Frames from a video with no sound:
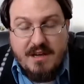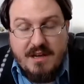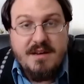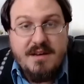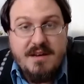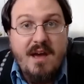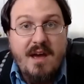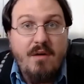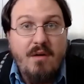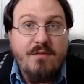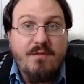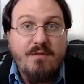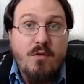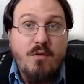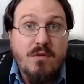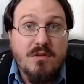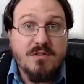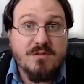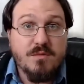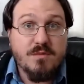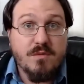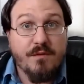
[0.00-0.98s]
Now, of
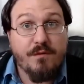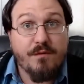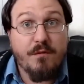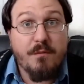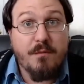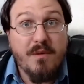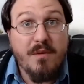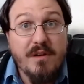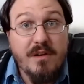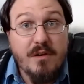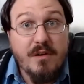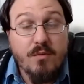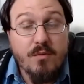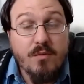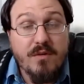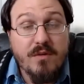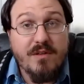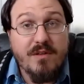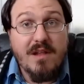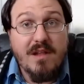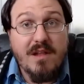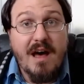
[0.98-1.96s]
course, we're familiar with
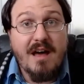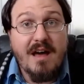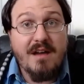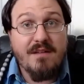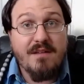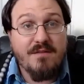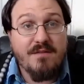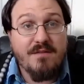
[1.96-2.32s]
a lot of